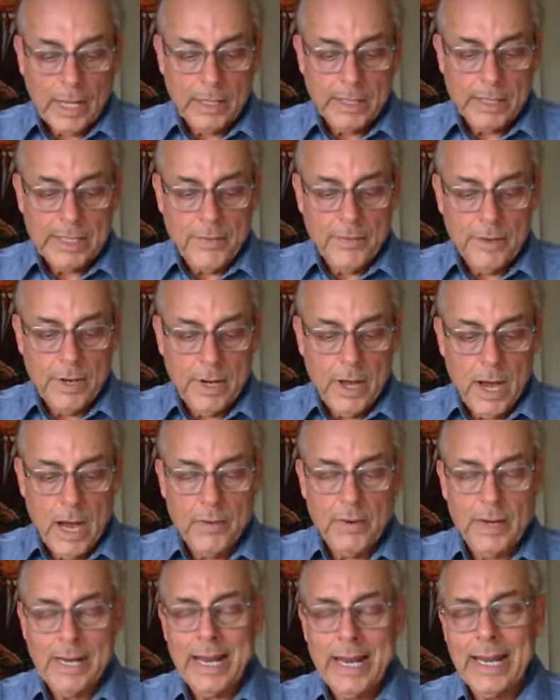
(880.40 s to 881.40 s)

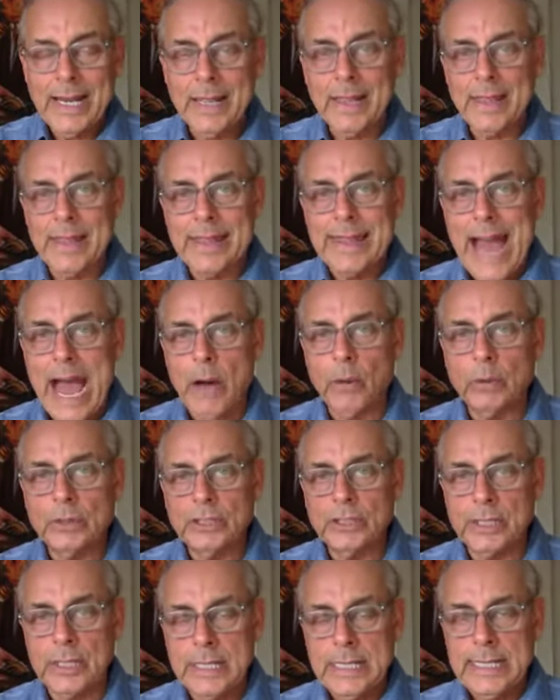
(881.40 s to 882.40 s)

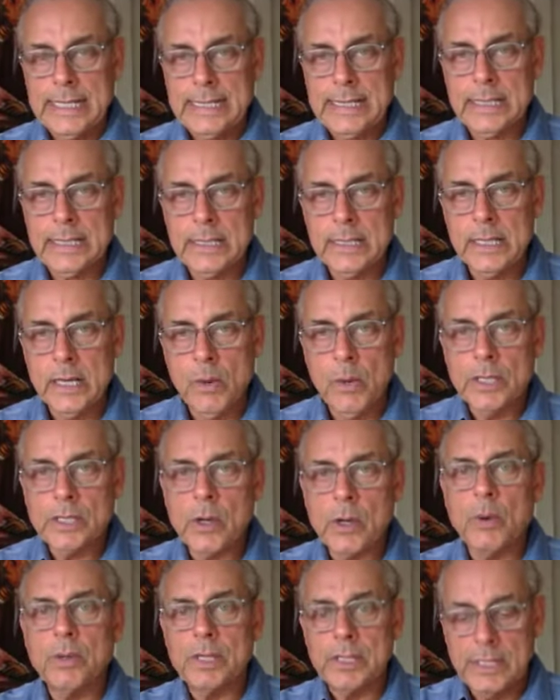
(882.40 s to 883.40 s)
790,000, let's
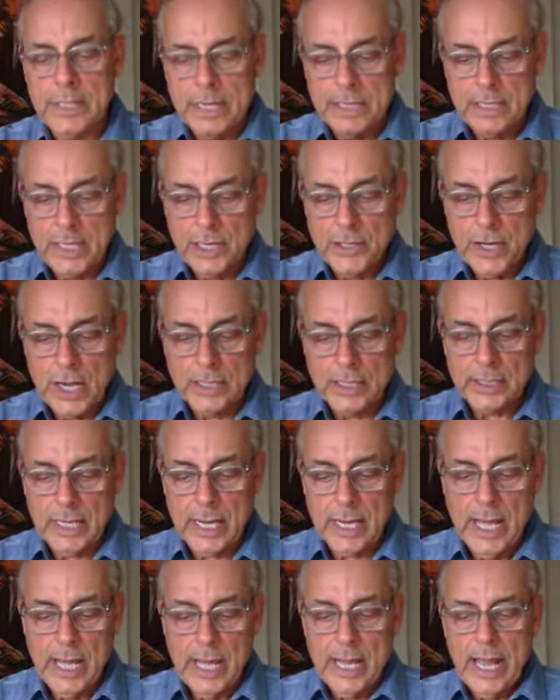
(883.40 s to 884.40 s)
go with the seasonally adjusted,
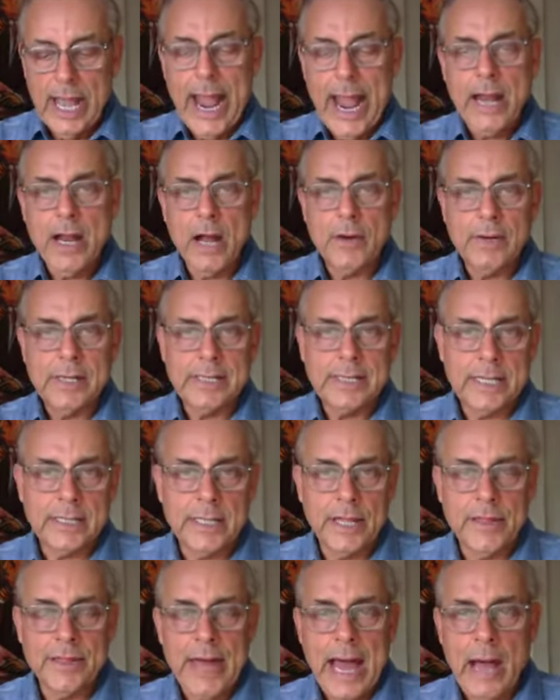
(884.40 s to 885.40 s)

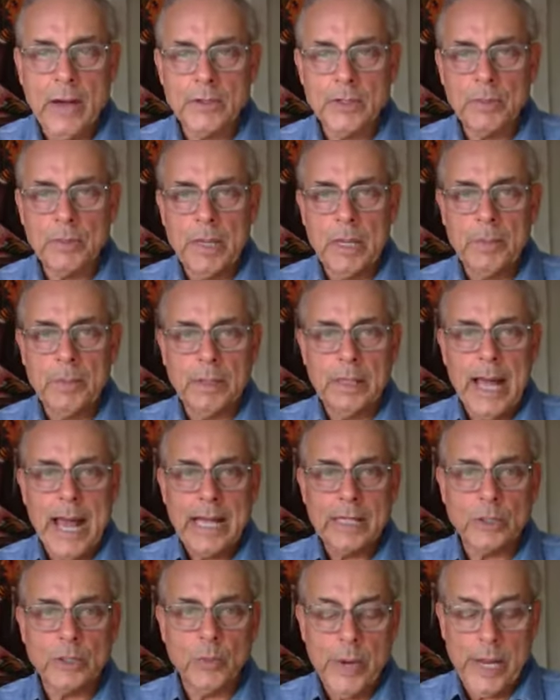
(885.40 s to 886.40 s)
860,000 people
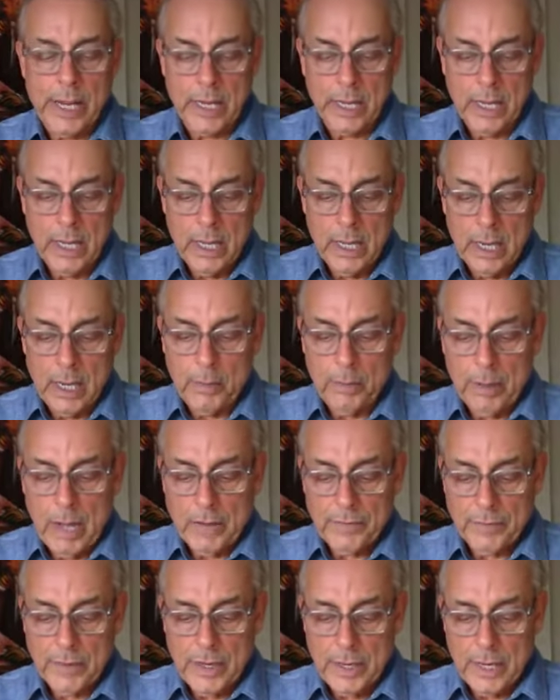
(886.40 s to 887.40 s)
last week
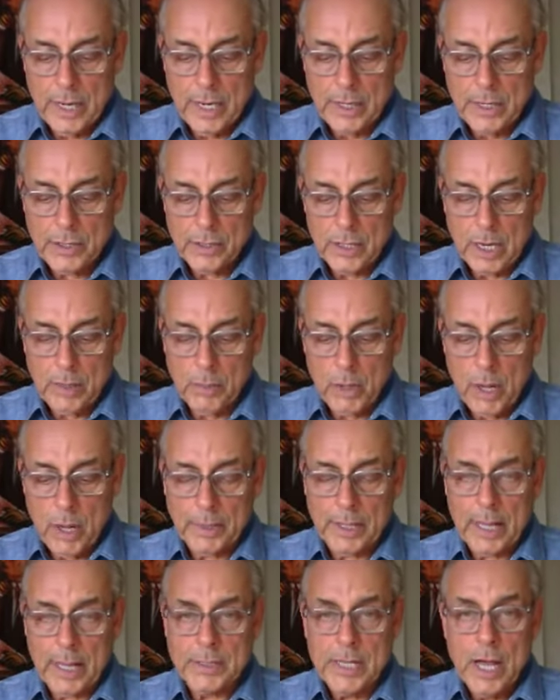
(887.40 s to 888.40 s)
applied for initial
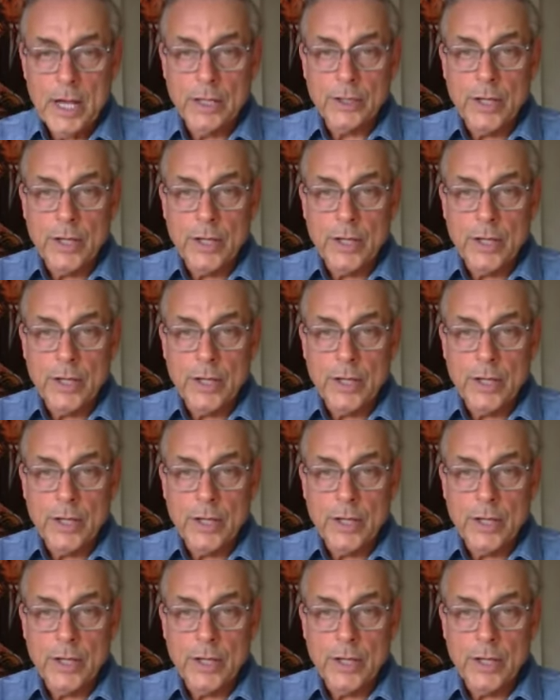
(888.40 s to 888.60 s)
unemployment claims.